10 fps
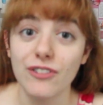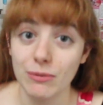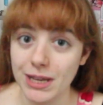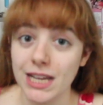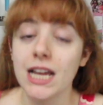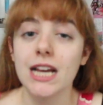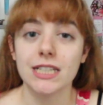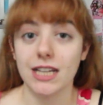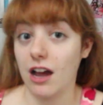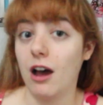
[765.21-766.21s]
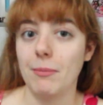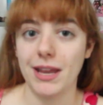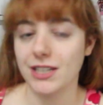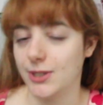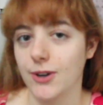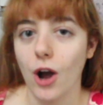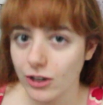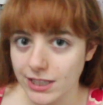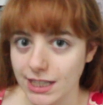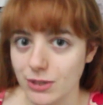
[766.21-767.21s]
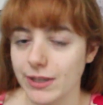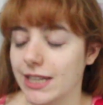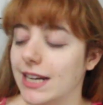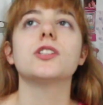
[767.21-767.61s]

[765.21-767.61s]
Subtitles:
for me to come into contact with it.